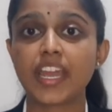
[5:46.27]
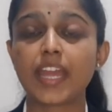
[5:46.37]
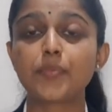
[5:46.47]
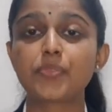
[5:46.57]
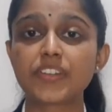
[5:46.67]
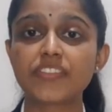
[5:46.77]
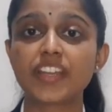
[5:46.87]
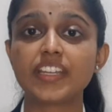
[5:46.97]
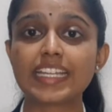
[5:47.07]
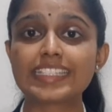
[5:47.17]
and
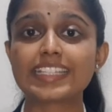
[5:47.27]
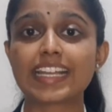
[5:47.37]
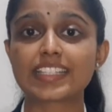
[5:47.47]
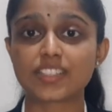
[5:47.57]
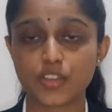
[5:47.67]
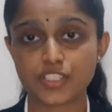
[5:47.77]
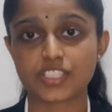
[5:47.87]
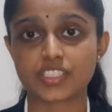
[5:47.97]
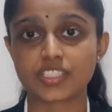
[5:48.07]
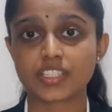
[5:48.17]
prevent its
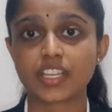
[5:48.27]
exhaustion,